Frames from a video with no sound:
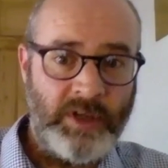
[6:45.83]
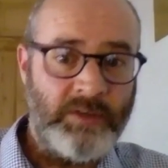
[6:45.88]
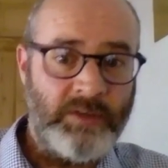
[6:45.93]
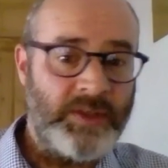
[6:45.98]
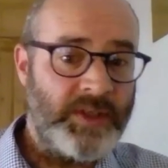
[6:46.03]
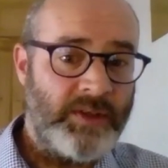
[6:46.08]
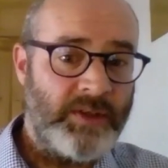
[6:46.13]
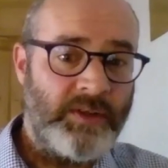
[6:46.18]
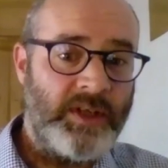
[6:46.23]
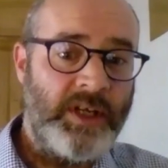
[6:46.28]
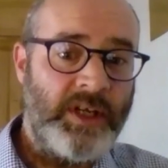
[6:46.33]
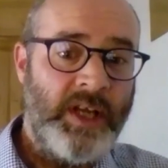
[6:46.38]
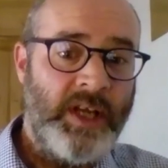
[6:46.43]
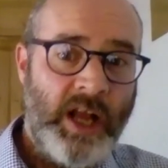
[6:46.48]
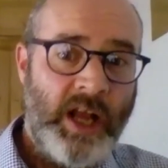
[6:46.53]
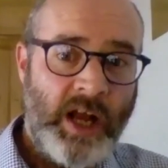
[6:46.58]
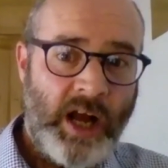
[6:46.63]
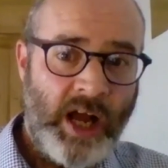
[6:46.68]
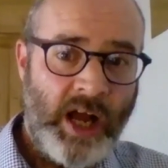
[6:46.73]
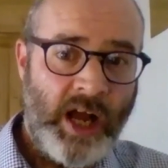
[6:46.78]
And so the
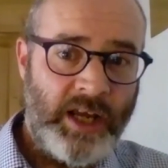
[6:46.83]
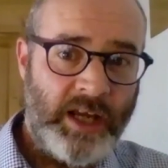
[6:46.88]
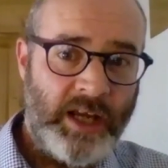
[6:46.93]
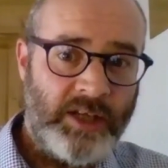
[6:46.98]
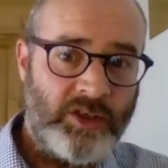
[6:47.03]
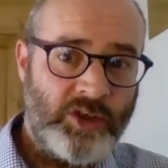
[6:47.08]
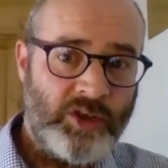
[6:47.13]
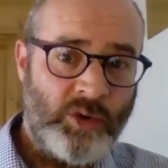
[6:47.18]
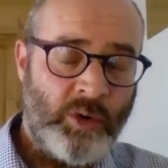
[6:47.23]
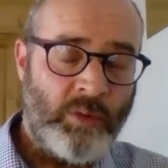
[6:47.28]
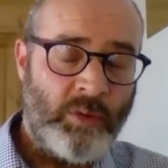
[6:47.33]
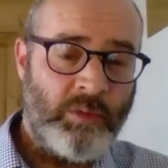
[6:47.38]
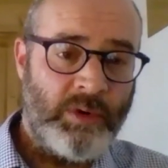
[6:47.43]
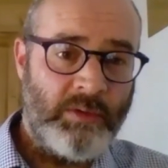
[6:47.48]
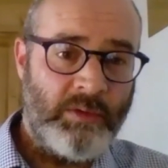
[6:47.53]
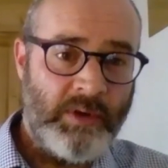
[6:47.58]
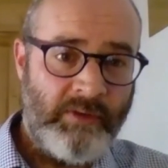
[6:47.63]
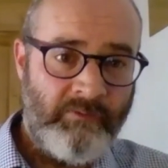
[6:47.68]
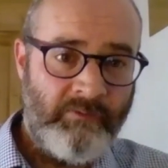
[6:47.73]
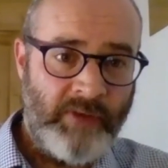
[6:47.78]
IHR were
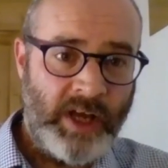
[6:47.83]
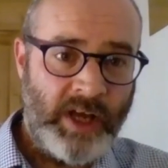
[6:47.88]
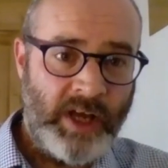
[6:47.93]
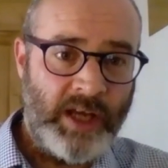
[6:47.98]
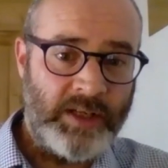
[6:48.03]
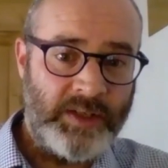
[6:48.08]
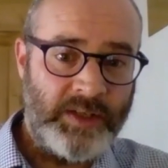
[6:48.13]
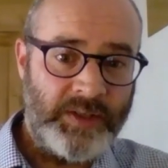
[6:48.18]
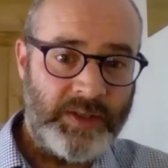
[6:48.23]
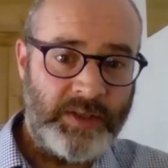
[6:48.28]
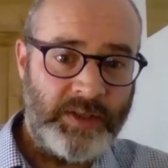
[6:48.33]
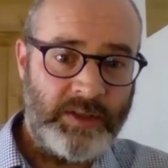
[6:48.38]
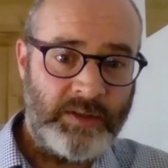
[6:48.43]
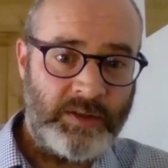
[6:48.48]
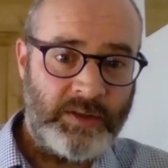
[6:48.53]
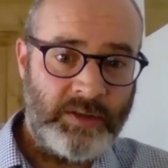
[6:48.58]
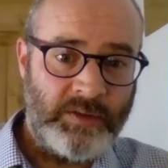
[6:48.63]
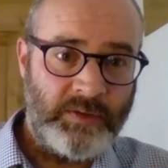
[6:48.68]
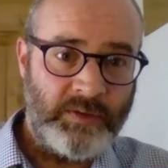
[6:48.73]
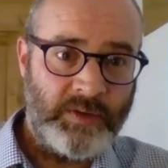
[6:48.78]
revised in
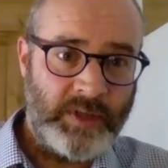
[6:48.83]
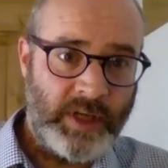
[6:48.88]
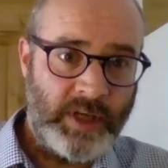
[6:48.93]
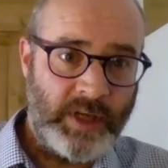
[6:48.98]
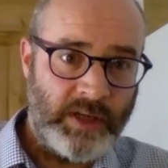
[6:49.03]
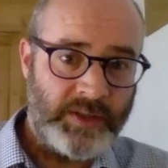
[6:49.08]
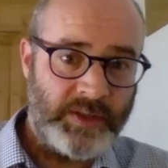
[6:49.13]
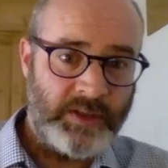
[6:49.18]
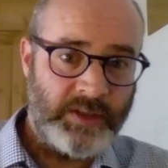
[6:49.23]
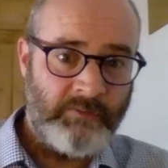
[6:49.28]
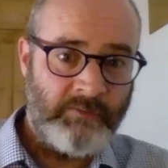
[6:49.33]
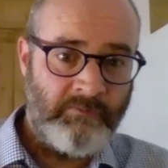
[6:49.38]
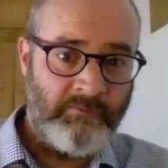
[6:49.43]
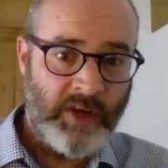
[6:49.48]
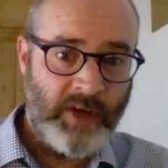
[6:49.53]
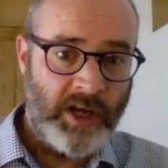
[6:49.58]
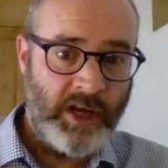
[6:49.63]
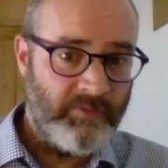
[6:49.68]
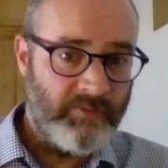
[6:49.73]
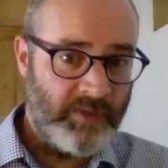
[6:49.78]

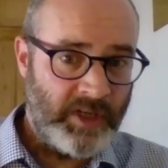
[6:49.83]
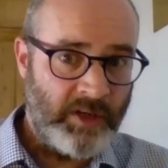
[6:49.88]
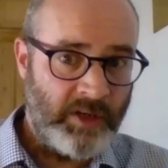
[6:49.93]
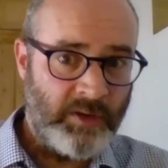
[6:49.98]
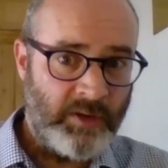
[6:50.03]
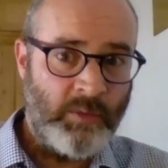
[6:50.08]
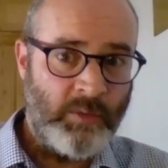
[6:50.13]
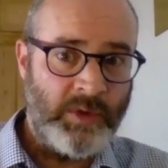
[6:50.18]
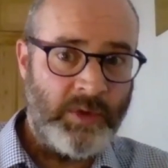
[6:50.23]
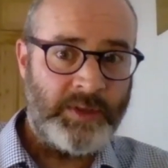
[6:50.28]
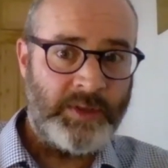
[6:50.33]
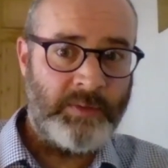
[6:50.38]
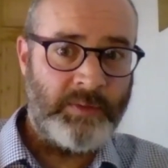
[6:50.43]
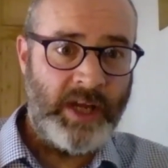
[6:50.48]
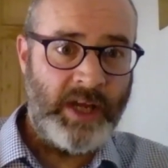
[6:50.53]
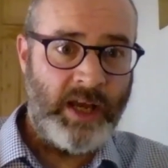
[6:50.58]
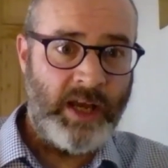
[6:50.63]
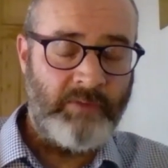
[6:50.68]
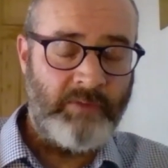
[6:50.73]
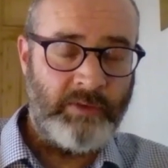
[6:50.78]
2005, and they're the ones we
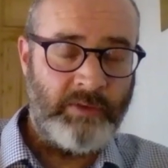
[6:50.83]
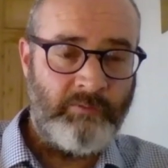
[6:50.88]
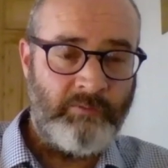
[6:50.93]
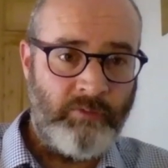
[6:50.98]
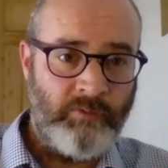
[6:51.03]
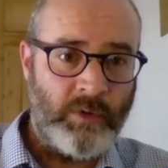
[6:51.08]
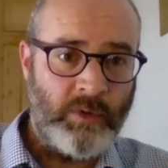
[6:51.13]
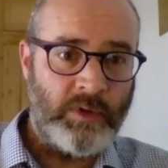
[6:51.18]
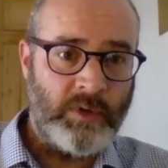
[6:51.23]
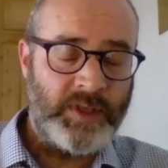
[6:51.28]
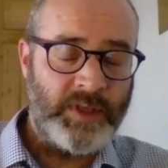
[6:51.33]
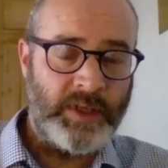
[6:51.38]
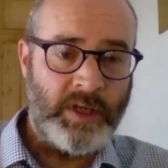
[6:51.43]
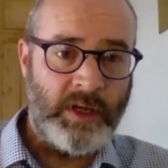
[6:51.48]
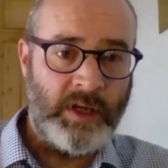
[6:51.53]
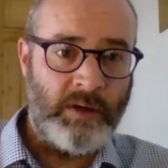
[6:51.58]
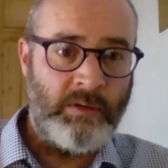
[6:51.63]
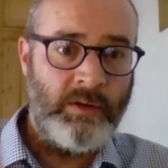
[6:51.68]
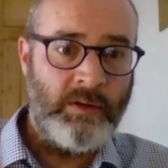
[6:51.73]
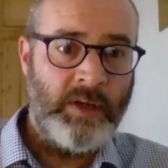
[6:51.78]
have in force now.